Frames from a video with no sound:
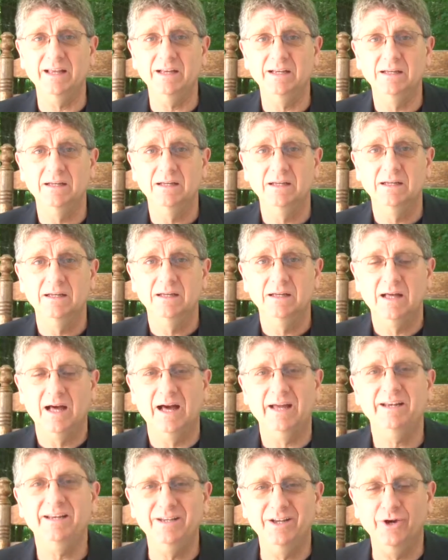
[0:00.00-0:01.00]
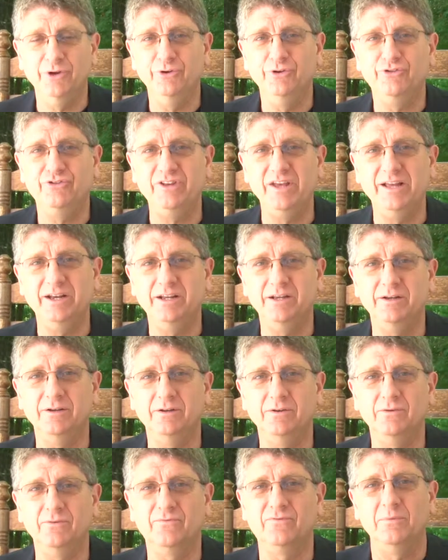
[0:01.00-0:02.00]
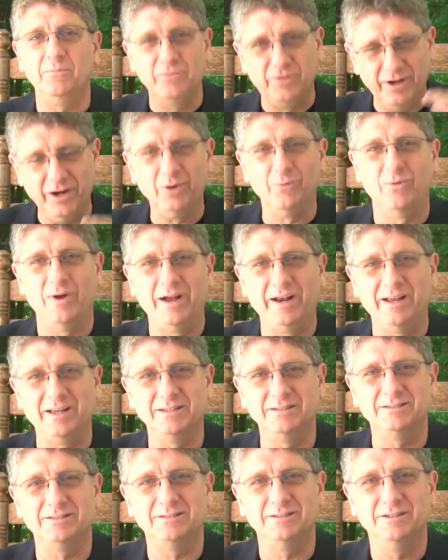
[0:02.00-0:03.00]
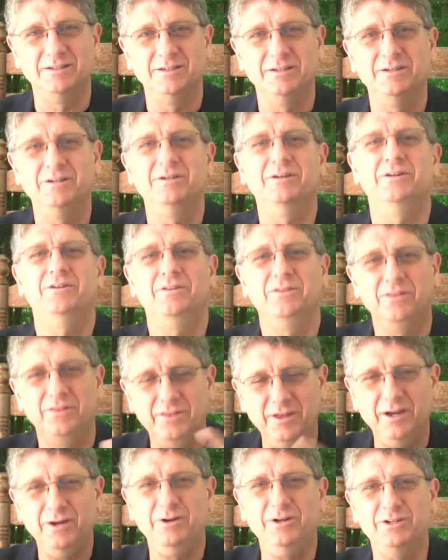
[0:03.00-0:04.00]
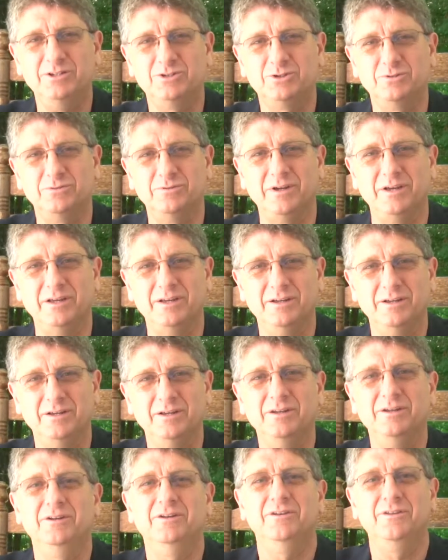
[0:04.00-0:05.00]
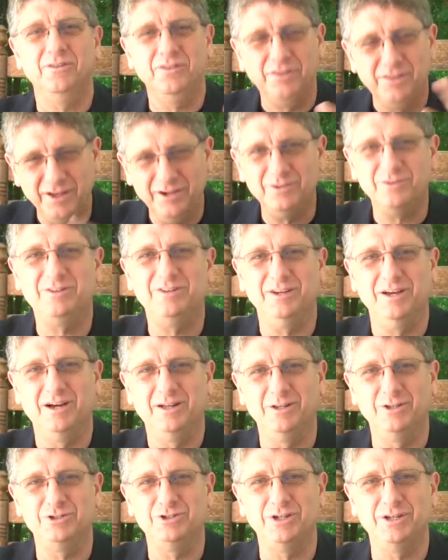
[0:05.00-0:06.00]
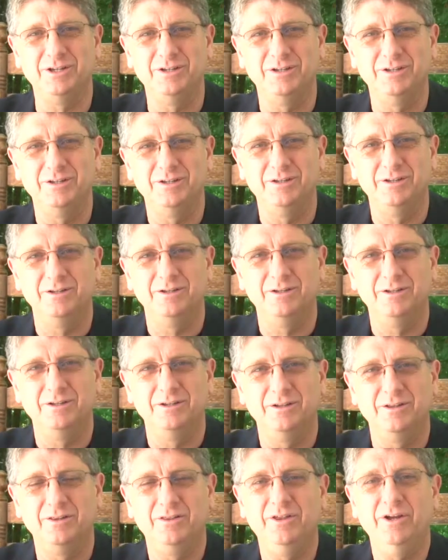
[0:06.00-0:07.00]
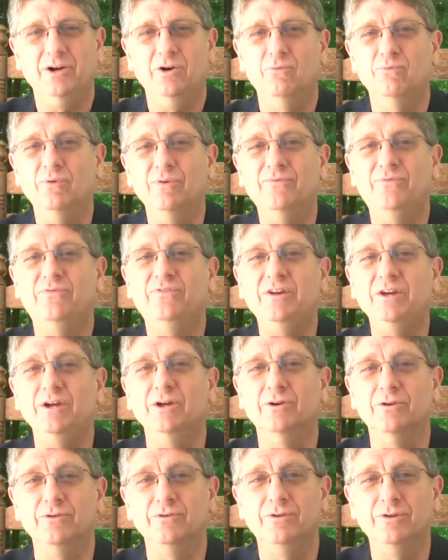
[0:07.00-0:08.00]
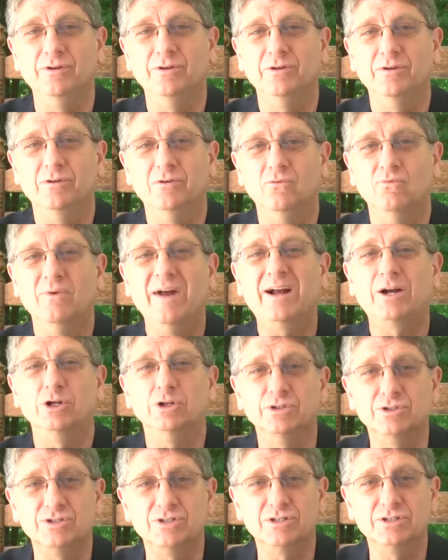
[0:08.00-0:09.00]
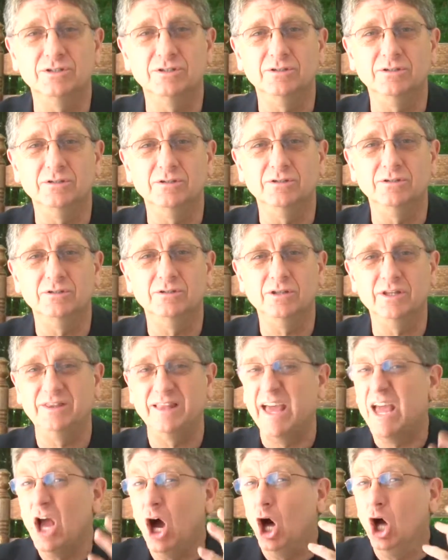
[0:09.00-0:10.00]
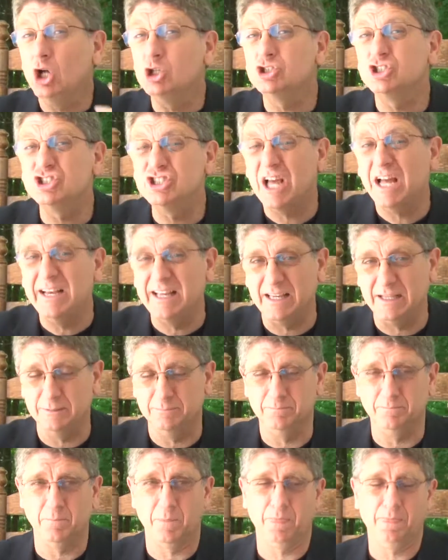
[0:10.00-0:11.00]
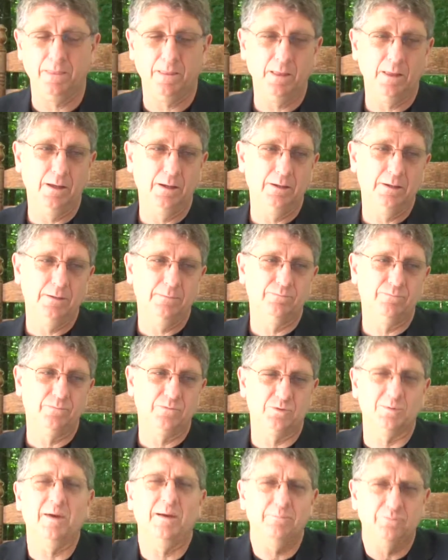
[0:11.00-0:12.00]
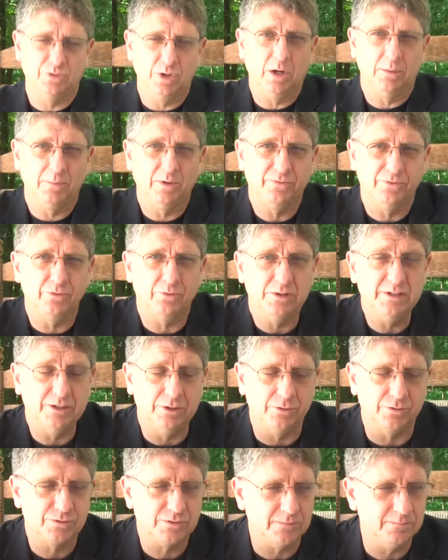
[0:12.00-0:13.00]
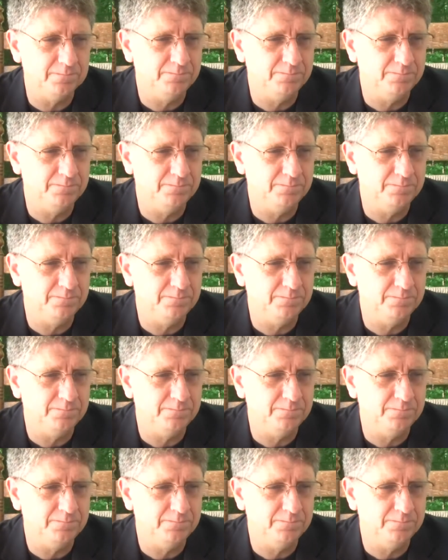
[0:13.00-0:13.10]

it, I need to understand it from their writings, their history, their theology, their revered records that they all study. So I'm talking about their leaders.